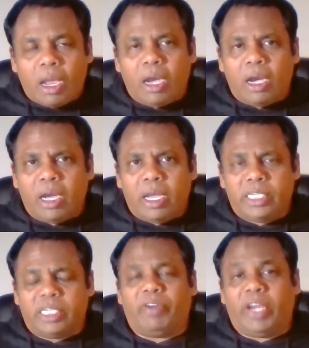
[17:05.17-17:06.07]

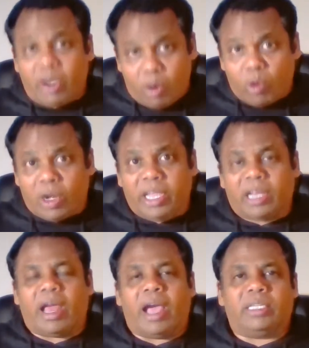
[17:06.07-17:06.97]
AJV only
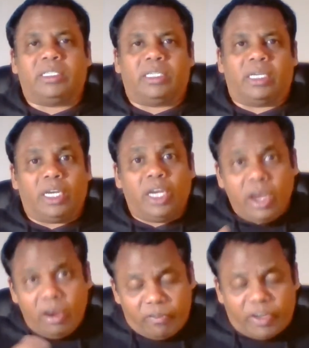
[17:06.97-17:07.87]
clients
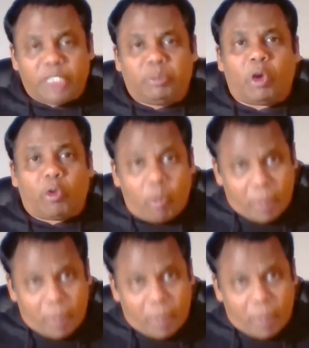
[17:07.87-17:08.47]
Facebook group.